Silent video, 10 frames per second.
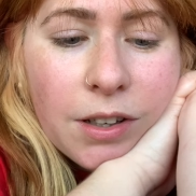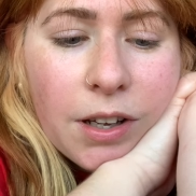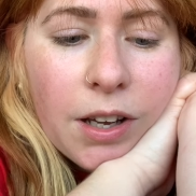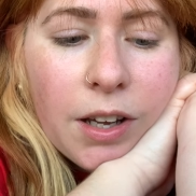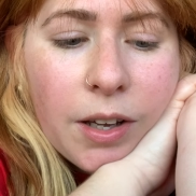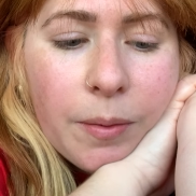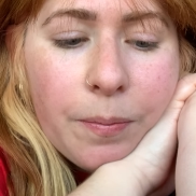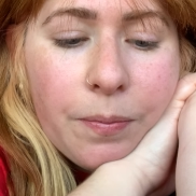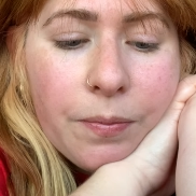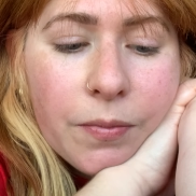
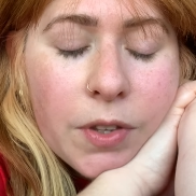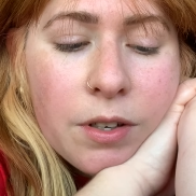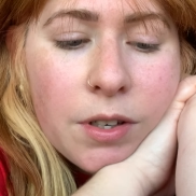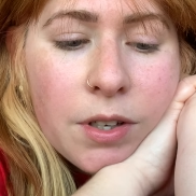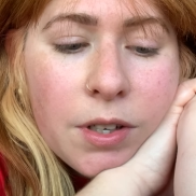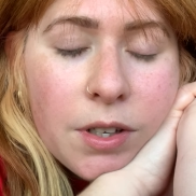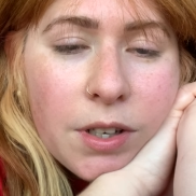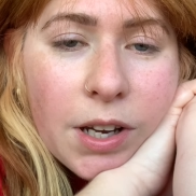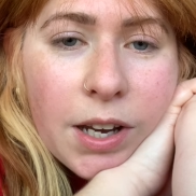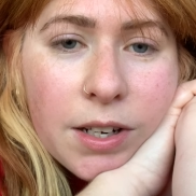
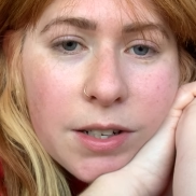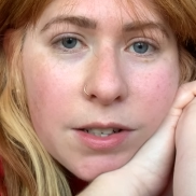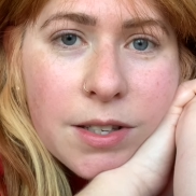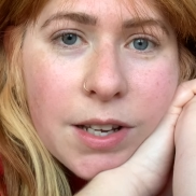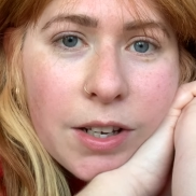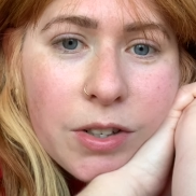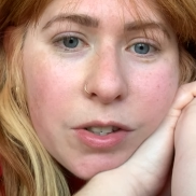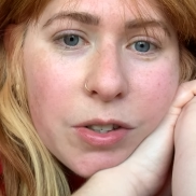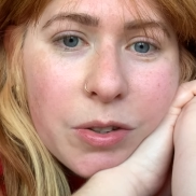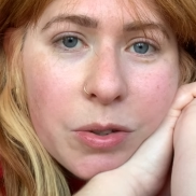and send
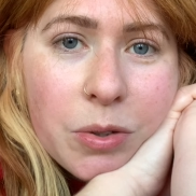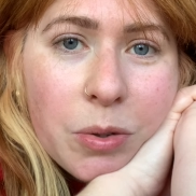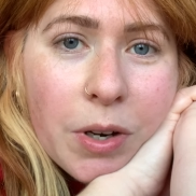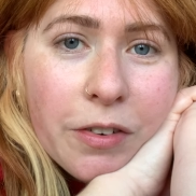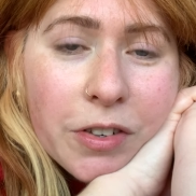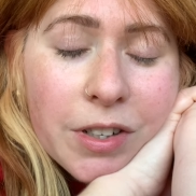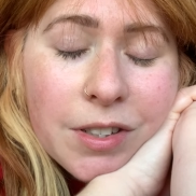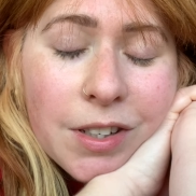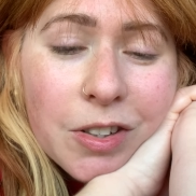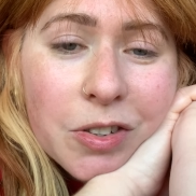to whoever
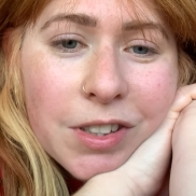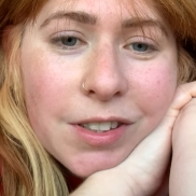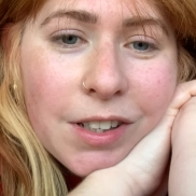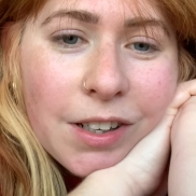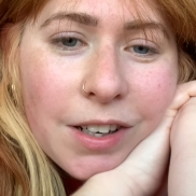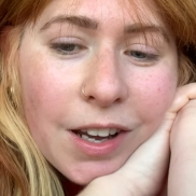is interested.